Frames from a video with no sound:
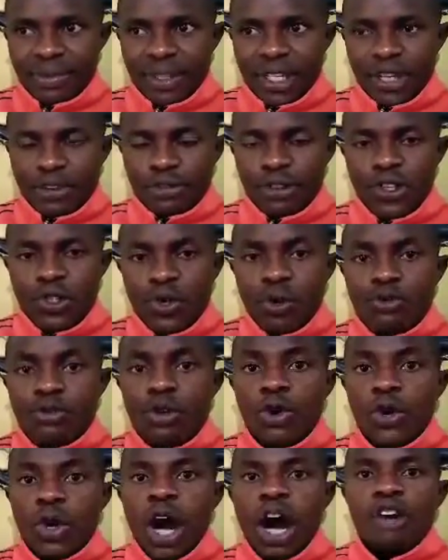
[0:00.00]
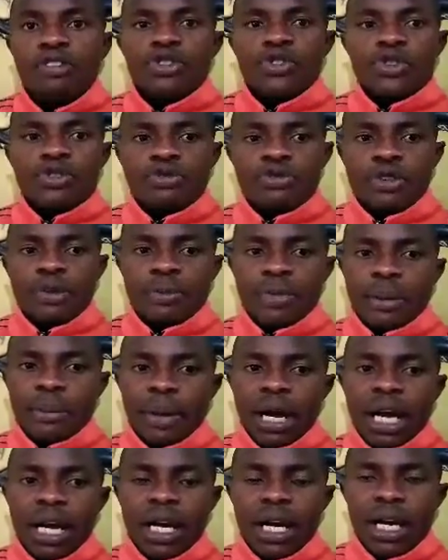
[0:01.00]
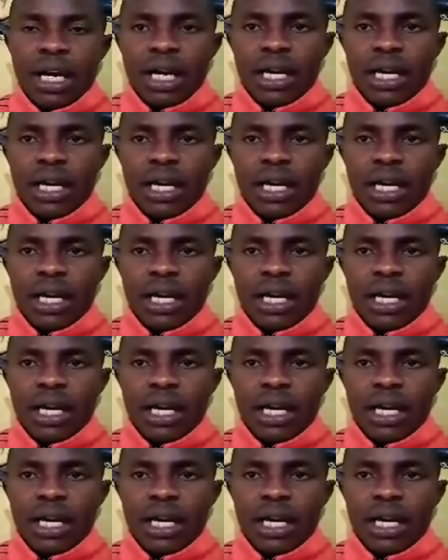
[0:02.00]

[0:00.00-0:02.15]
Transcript: First of all, you have to inform the bank